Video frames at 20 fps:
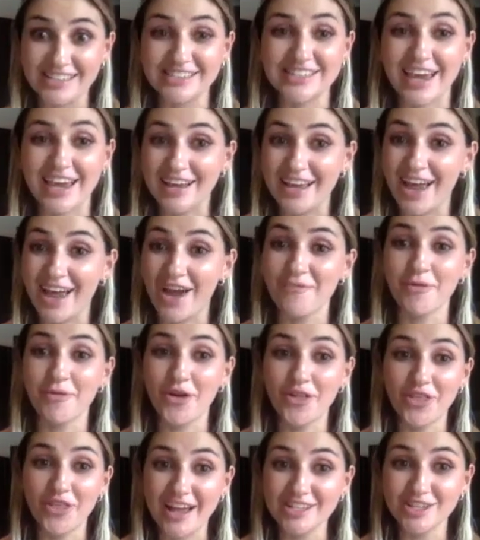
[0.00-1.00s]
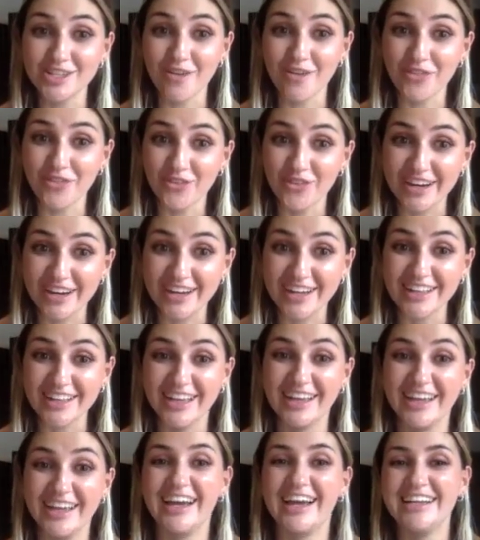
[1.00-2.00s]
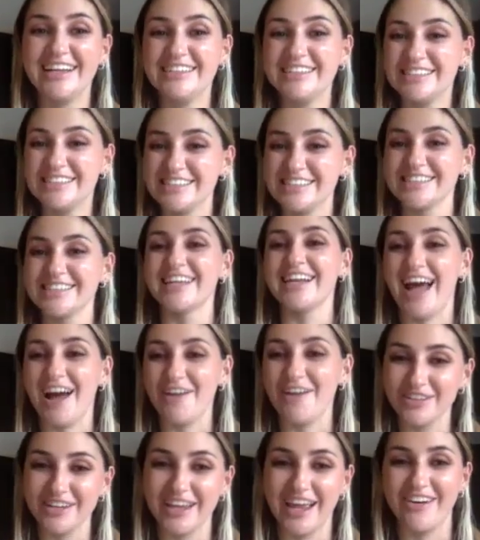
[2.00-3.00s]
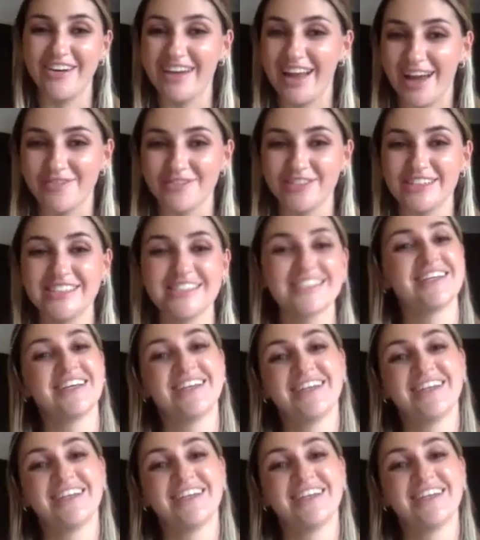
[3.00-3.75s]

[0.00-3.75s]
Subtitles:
take both hands off the wheel and just let it happen how it happens.